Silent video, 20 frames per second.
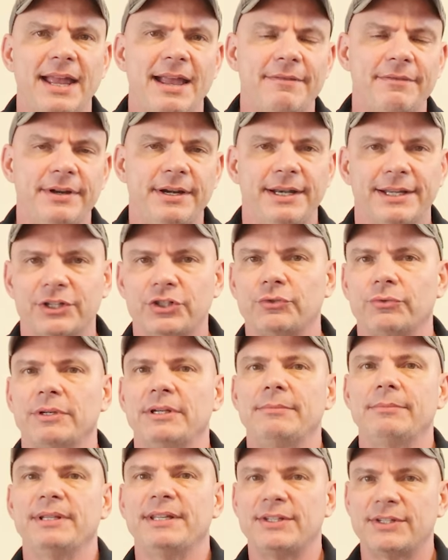having an
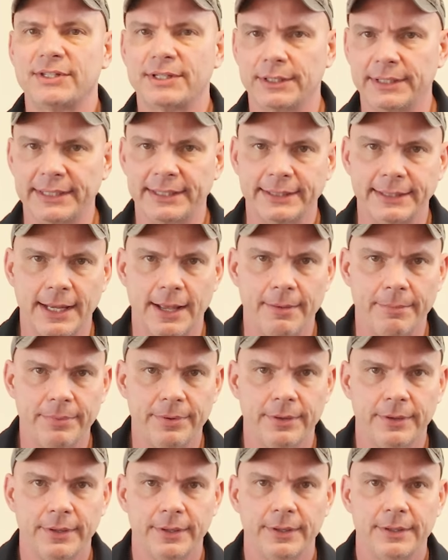extremely slicked
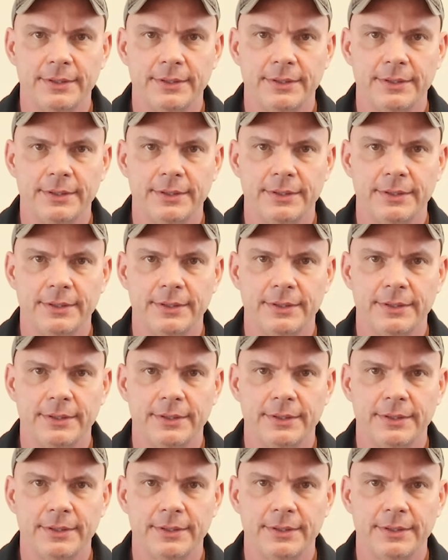up